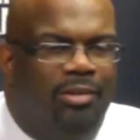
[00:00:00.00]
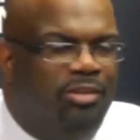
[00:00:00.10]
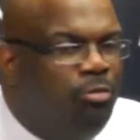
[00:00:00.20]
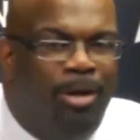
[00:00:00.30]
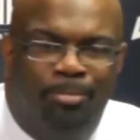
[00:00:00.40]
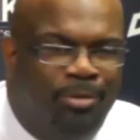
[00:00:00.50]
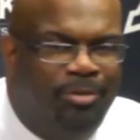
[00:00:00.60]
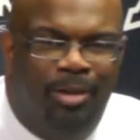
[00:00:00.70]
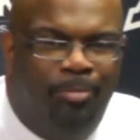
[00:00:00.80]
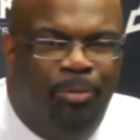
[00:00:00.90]
It's just
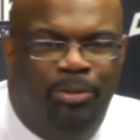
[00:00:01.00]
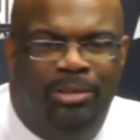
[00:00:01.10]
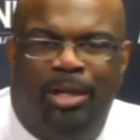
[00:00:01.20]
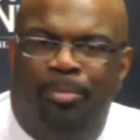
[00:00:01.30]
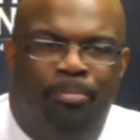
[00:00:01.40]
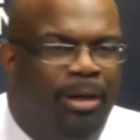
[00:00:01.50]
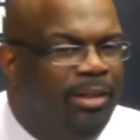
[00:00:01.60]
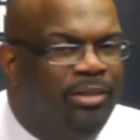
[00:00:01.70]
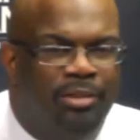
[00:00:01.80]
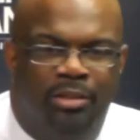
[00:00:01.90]
reps. I mean, we just got to be
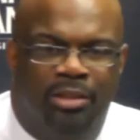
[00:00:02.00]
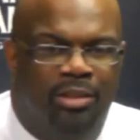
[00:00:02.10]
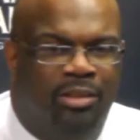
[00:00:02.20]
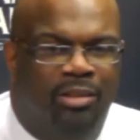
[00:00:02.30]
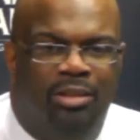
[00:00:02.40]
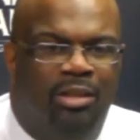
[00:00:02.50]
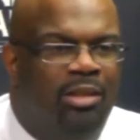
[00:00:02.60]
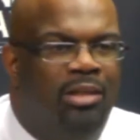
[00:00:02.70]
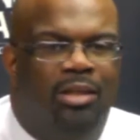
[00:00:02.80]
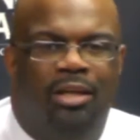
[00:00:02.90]
patient. And
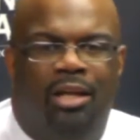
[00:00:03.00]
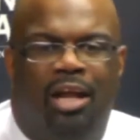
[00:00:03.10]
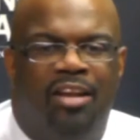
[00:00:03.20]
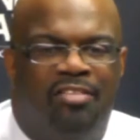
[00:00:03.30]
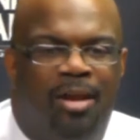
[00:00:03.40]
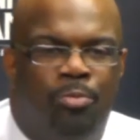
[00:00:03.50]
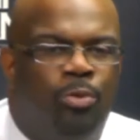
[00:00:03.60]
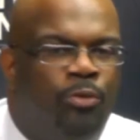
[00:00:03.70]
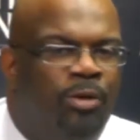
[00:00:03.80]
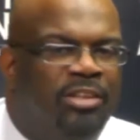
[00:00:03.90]
again, a lot of times
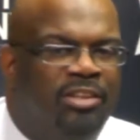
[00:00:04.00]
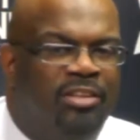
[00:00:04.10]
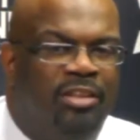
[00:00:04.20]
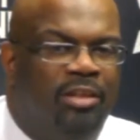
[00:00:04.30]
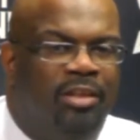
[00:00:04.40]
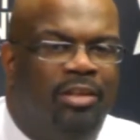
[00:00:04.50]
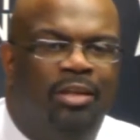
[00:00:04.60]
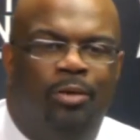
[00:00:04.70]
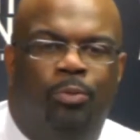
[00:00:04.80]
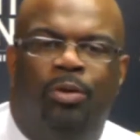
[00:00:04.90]
we're rushing and
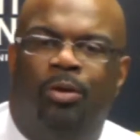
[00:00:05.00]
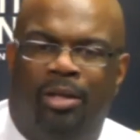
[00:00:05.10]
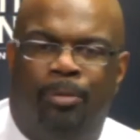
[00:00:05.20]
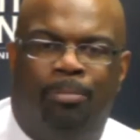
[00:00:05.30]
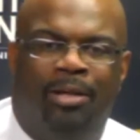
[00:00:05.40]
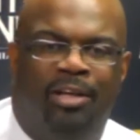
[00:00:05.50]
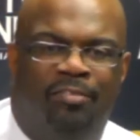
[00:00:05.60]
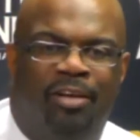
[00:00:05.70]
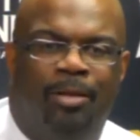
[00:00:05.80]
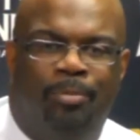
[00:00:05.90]
we don't let a play
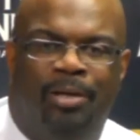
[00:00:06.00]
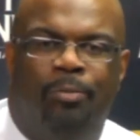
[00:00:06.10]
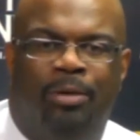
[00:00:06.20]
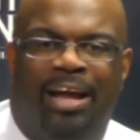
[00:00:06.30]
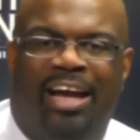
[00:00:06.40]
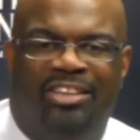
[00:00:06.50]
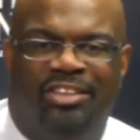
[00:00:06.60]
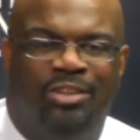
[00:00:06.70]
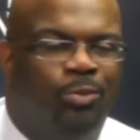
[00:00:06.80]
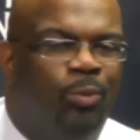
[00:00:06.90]
develop. And then when the
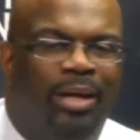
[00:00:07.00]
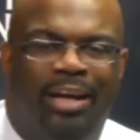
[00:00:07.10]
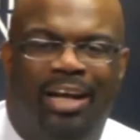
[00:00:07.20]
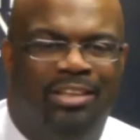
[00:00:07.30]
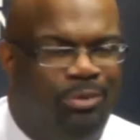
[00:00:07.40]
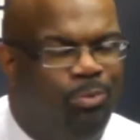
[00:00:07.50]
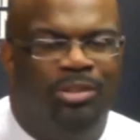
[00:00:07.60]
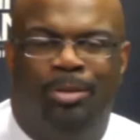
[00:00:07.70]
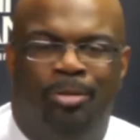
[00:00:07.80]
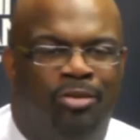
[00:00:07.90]
action is away, that's
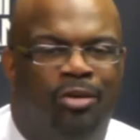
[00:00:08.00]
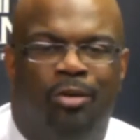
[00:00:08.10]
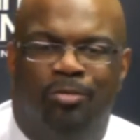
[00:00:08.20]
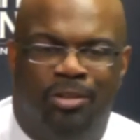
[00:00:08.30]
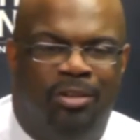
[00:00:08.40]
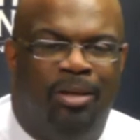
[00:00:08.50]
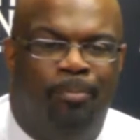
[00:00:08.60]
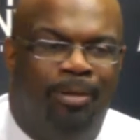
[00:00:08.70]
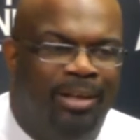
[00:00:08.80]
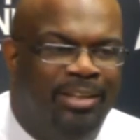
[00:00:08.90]
where some of the turnovers are
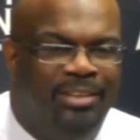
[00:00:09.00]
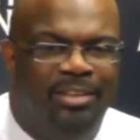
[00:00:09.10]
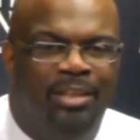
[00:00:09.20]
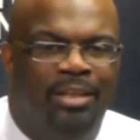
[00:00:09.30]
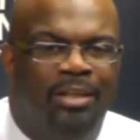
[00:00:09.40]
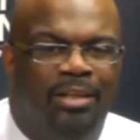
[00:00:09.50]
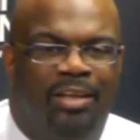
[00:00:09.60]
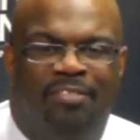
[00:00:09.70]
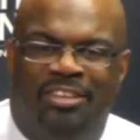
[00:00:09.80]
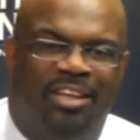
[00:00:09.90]
taking place.
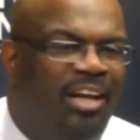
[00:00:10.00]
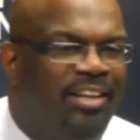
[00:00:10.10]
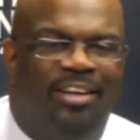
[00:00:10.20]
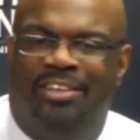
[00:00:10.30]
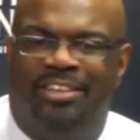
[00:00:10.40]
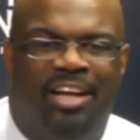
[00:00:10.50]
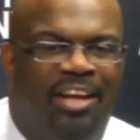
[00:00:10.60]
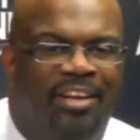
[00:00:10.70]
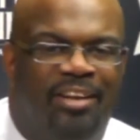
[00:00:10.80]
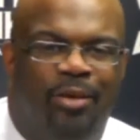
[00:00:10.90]
If it's not there, it's
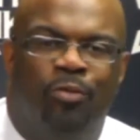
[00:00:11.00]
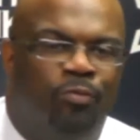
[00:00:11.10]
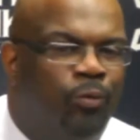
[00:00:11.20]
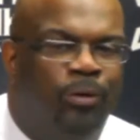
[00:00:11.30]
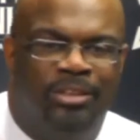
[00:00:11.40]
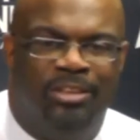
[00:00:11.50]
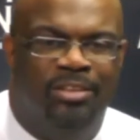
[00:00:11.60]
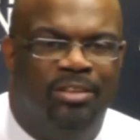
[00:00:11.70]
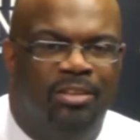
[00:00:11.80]
not there. Don't force it.